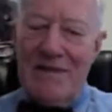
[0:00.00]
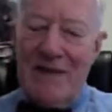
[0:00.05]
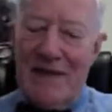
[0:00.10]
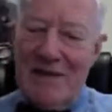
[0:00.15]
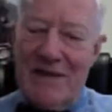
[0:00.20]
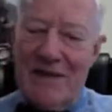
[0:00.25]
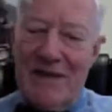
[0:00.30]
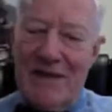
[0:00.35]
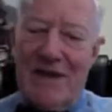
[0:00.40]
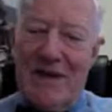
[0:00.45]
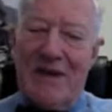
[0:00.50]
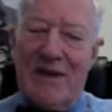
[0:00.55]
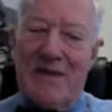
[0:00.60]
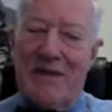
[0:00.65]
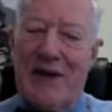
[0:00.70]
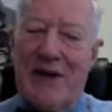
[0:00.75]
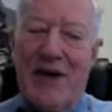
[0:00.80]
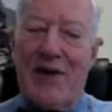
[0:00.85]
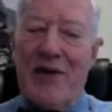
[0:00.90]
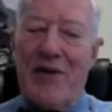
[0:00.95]
care of
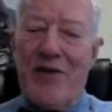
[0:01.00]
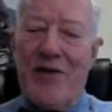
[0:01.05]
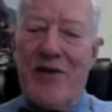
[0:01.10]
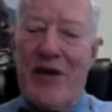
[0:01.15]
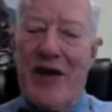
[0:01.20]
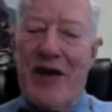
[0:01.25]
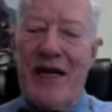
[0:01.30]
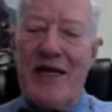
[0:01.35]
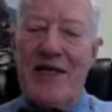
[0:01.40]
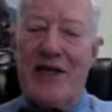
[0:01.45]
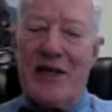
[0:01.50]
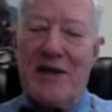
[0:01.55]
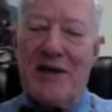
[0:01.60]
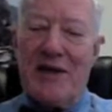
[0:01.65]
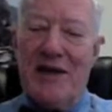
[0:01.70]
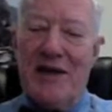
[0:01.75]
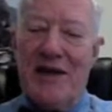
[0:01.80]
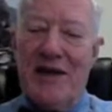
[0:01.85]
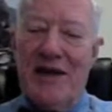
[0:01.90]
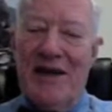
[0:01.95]
the aging,
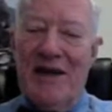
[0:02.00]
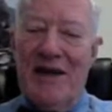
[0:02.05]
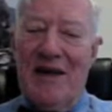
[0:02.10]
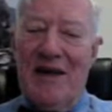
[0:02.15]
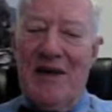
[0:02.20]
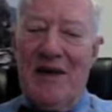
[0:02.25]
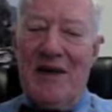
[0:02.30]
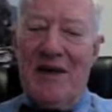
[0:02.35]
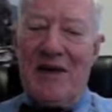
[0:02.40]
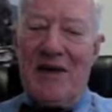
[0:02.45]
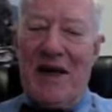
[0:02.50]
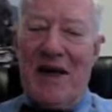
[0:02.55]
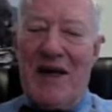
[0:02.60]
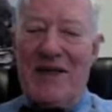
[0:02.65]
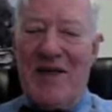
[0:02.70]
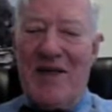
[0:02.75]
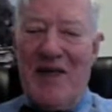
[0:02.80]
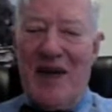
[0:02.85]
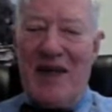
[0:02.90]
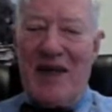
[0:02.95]
all kinds of
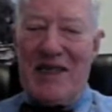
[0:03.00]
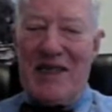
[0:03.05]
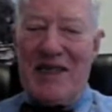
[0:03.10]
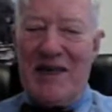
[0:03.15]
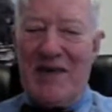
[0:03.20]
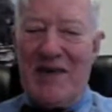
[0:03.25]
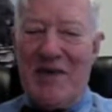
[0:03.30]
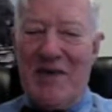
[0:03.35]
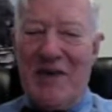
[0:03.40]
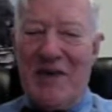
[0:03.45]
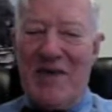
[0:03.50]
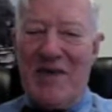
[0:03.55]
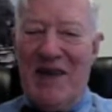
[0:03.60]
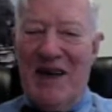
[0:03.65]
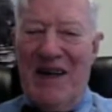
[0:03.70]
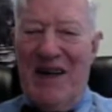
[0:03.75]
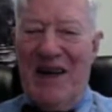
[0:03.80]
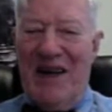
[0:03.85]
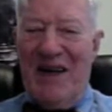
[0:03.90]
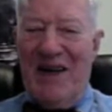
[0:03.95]
things that were
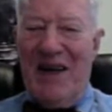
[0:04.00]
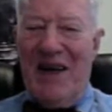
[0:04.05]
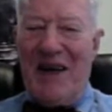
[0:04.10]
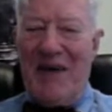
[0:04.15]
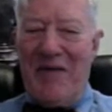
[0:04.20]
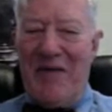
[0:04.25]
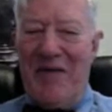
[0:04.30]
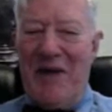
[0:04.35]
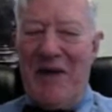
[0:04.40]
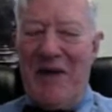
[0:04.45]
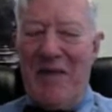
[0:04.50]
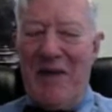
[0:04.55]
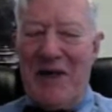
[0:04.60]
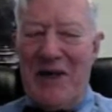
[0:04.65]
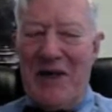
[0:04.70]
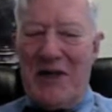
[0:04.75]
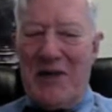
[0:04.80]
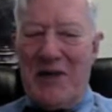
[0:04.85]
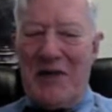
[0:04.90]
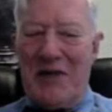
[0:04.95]
not of much interest
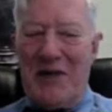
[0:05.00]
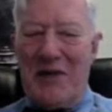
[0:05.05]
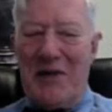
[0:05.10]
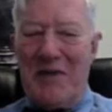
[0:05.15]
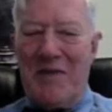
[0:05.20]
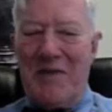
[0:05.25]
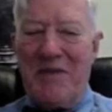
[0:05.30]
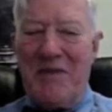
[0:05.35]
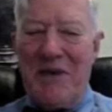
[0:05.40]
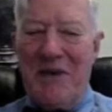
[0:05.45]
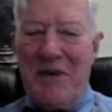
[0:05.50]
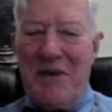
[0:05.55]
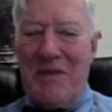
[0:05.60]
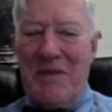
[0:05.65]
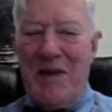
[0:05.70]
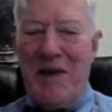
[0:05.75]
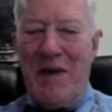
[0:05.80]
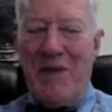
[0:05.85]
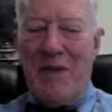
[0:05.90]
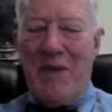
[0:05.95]
to people
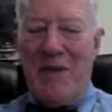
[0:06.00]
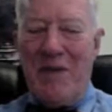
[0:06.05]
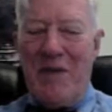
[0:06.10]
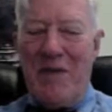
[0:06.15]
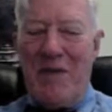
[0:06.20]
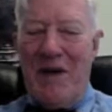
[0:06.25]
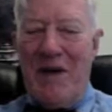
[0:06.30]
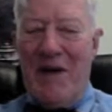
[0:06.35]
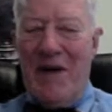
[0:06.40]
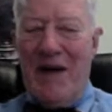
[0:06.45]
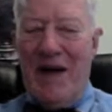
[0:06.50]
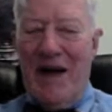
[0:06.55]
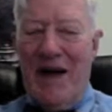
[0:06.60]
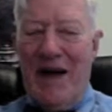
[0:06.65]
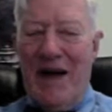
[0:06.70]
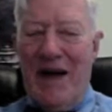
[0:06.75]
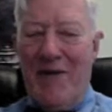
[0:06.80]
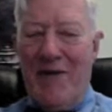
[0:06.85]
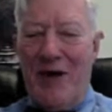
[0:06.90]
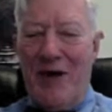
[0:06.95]
at
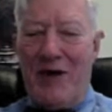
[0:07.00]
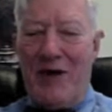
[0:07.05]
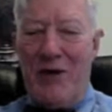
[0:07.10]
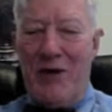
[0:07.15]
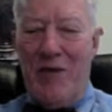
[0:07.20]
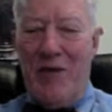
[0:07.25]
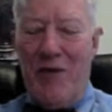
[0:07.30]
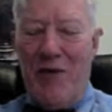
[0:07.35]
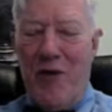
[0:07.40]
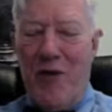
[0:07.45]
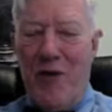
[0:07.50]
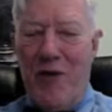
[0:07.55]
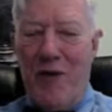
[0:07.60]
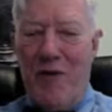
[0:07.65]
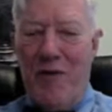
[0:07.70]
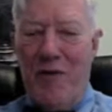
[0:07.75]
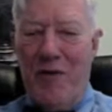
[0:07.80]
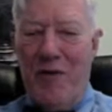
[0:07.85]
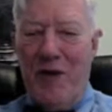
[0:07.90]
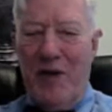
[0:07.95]
FSU before the